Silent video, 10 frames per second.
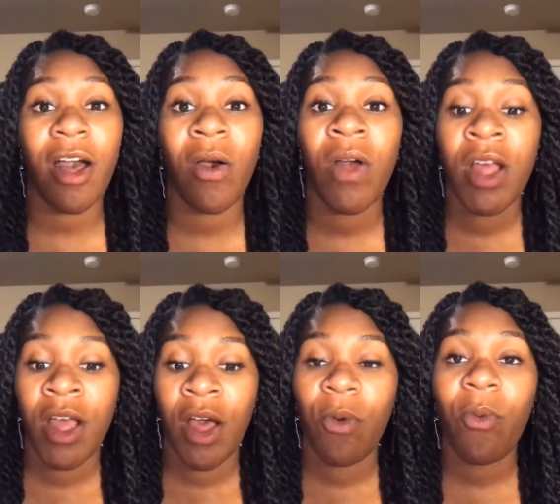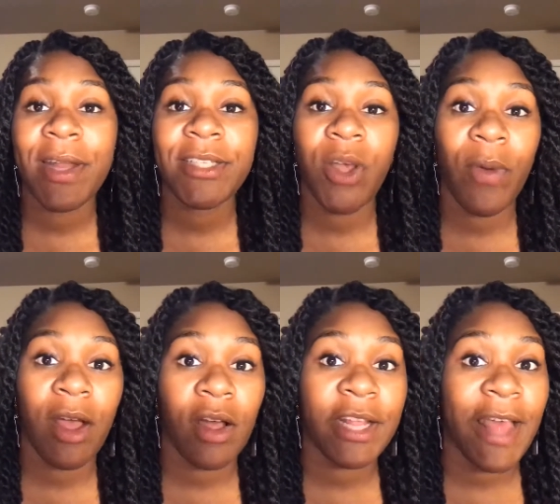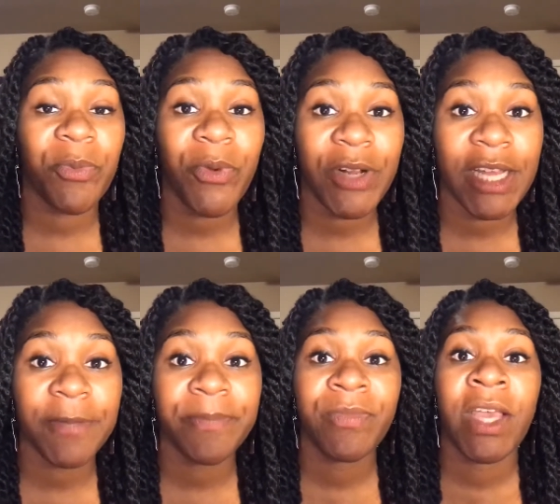out what is going on in the morning